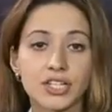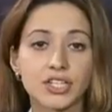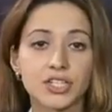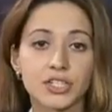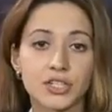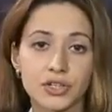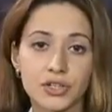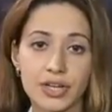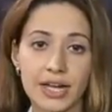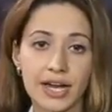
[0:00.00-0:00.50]

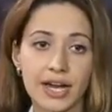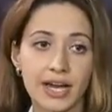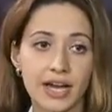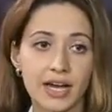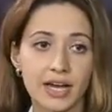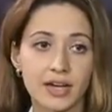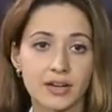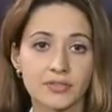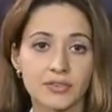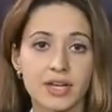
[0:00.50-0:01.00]
should
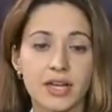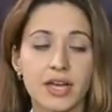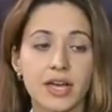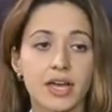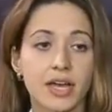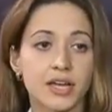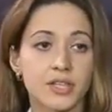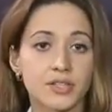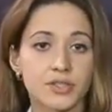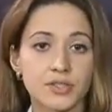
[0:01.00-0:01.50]
have.
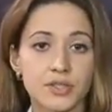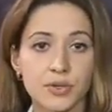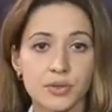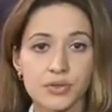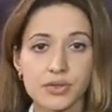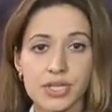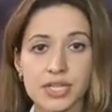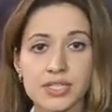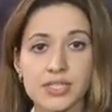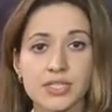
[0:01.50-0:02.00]
And so
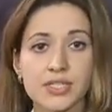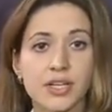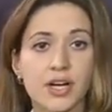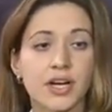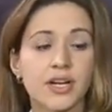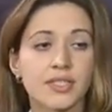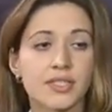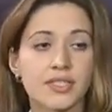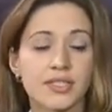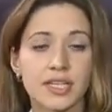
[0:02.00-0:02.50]
these
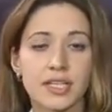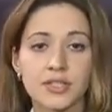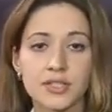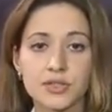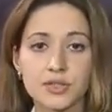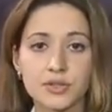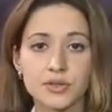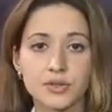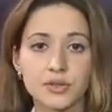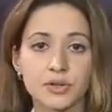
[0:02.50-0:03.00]
thoughts tend
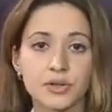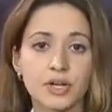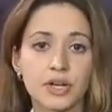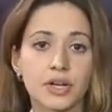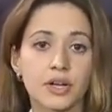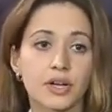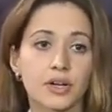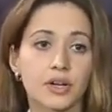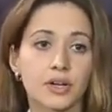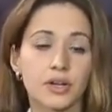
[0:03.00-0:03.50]
to
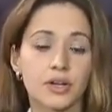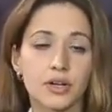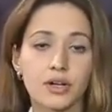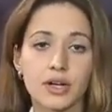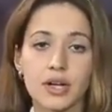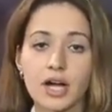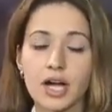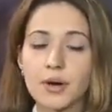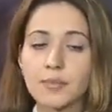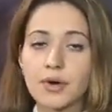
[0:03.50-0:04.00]

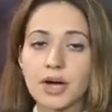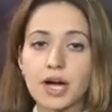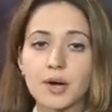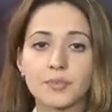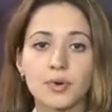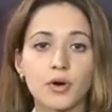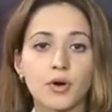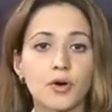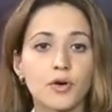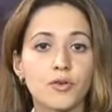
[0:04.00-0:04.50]
come
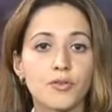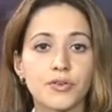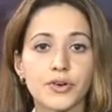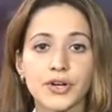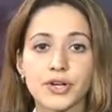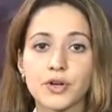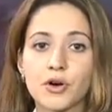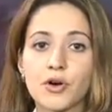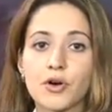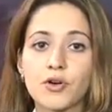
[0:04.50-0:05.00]
up over
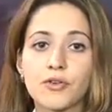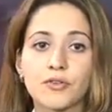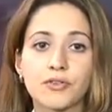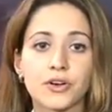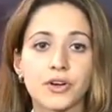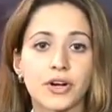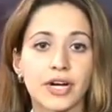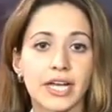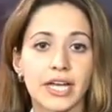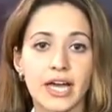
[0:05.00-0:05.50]
and
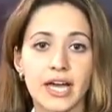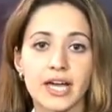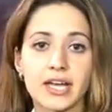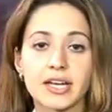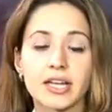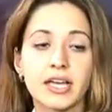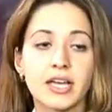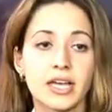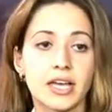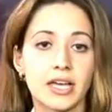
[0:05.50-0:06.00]
over
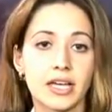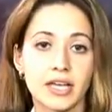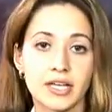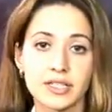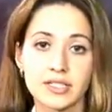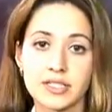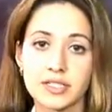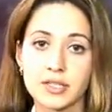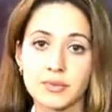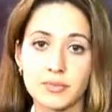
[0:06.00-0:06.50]
again
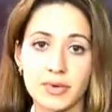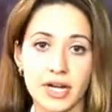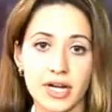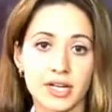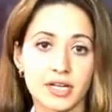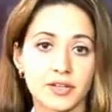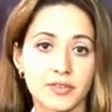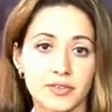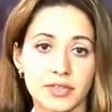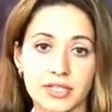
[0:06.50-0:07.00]
into the
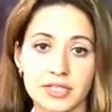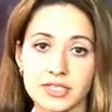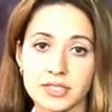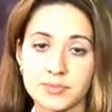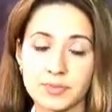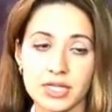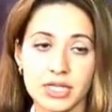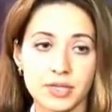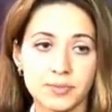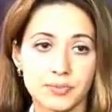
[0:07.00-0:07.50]
mind of these
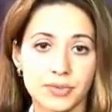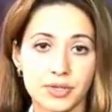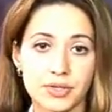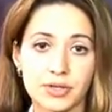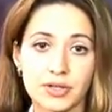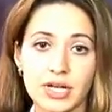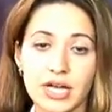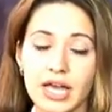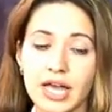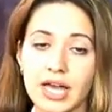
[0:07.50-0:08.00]

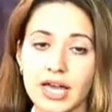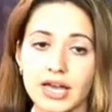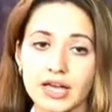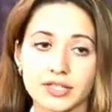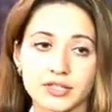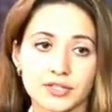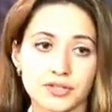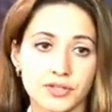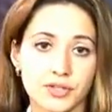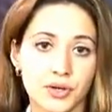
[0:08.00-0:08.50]
people.
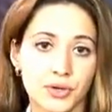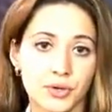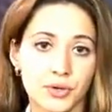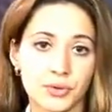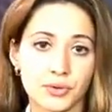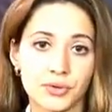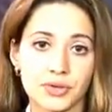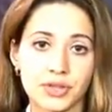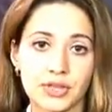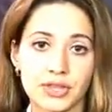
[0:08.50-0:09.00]
And
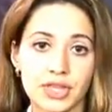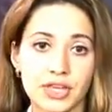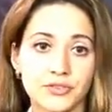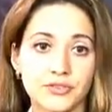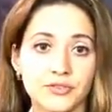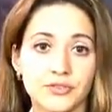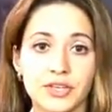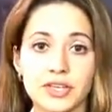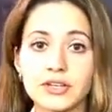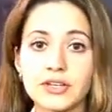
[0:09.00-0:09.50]
so they
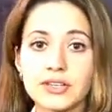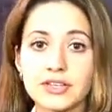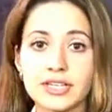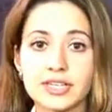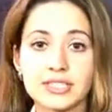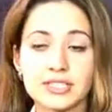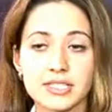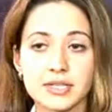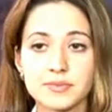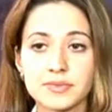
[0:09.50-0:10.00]
feel
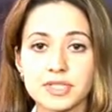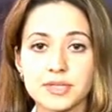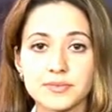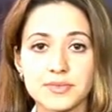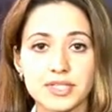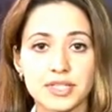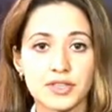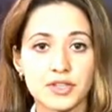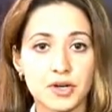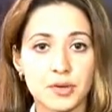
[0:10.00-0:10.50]
these
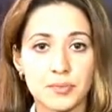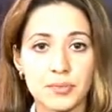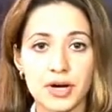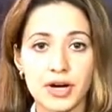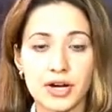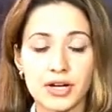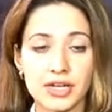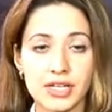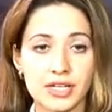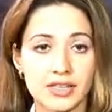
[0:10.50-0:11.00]
symptoms in their
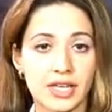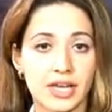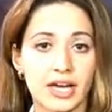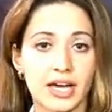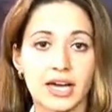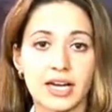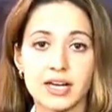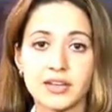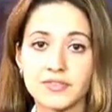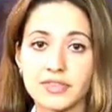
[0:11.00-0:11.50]
body, they
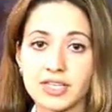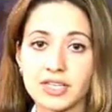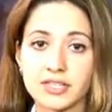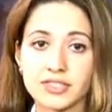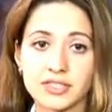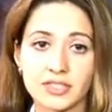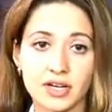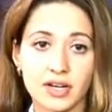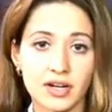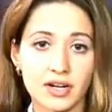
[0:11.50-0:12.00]
have
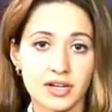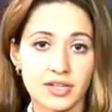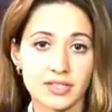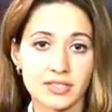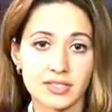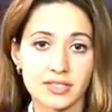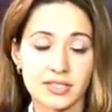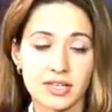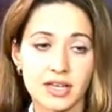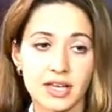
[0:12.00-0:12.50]
these
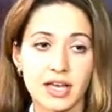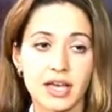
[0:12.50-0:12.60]
thoughts.